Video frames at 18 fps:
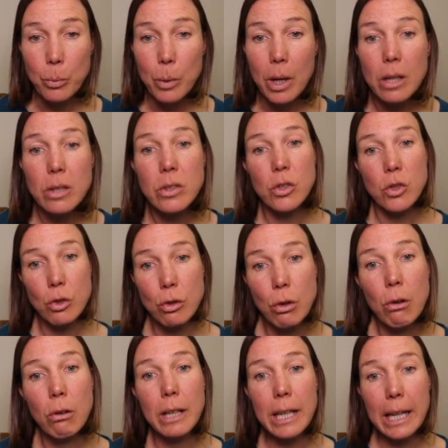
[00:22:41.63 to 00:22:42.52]
we are
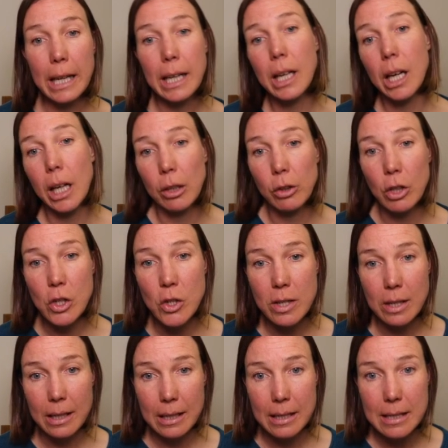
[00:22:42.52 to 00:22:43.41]
strongly encouraged
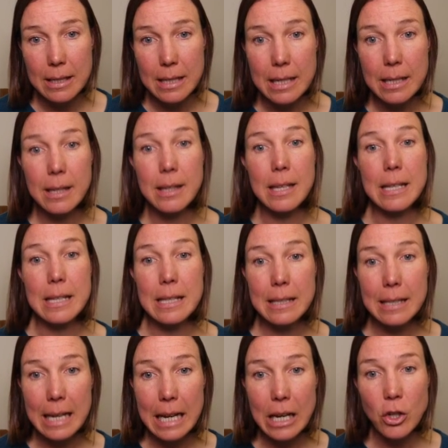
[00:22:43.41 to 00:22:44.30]
to consider this
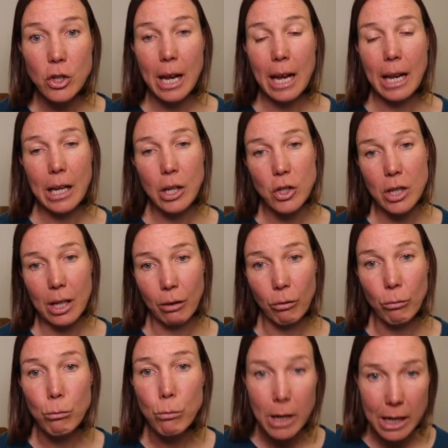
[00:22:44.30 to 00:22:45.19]
de-challenge
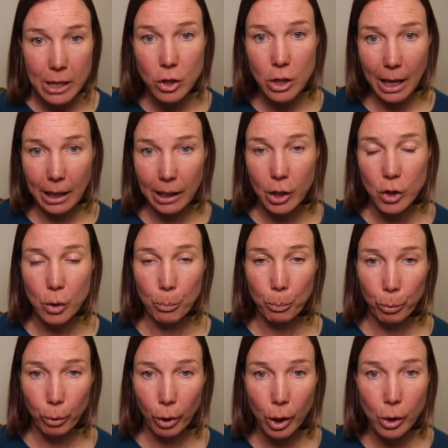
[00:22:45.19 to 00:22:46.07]
and re-challenge
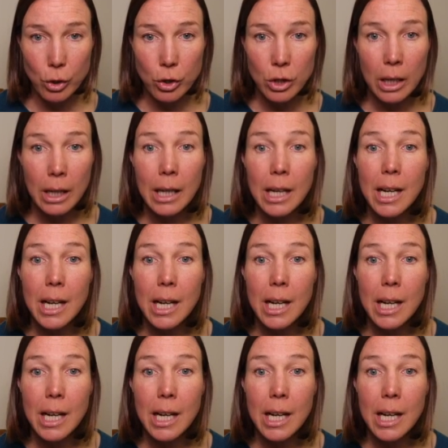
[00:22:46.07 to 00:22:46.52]
approach